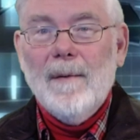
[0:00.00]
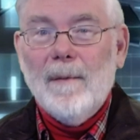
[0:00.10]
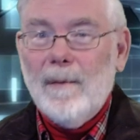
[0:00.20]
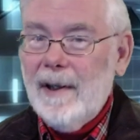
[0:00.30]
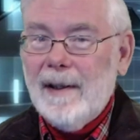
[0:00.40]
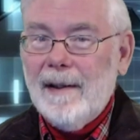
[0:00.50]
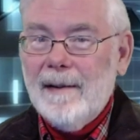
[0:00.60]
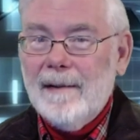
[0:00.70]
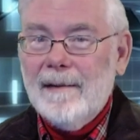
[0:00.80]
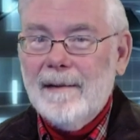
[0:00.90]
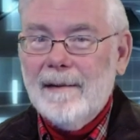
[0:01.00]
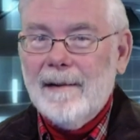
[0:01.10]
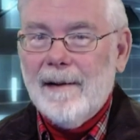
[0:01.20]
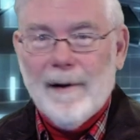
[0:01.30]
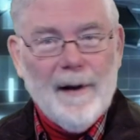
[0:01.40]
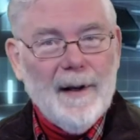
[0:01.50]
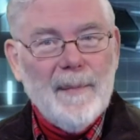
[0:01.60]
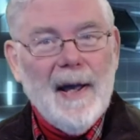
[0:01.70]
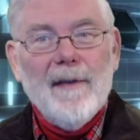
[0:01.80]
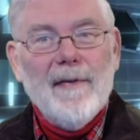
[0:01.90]
we are all
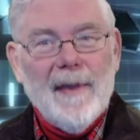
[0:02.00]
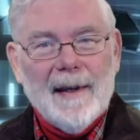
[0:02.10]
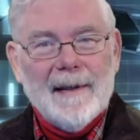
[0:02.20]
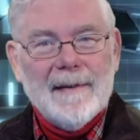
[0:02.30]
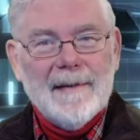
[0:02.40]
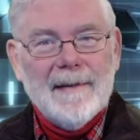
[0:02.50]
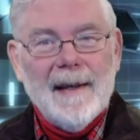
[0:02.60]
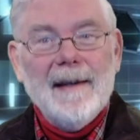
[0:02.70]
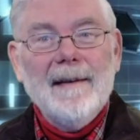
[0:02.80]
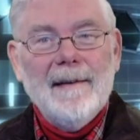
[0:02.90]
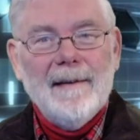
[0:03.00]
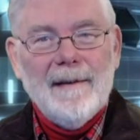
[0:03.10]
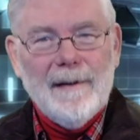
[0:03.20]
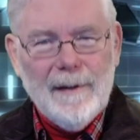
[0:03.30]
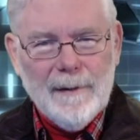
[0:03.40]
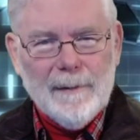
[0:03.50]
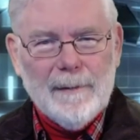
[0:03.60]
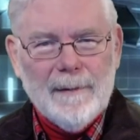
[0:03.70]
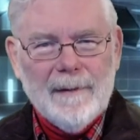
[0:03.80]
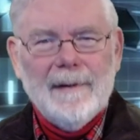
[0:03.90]
about things that you
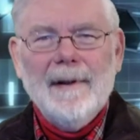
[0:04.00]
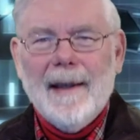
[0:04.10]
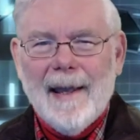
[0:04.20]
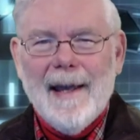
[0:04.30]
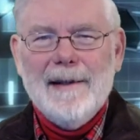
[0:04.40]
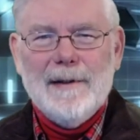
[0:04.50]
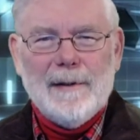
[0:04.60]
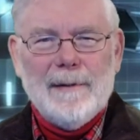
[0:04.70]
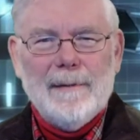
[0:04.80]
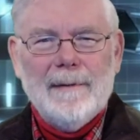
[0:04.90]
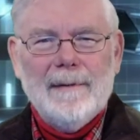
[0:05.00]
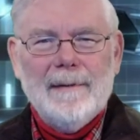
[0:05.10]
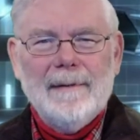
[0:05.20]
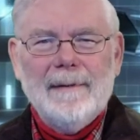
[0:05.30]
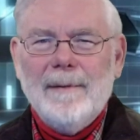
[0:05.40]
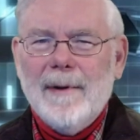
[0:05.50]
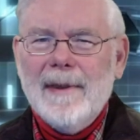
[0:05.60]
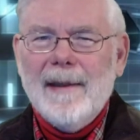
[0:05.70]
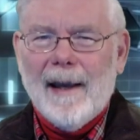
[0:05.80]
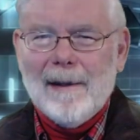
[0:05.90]
can do with
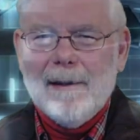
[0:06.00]
tech.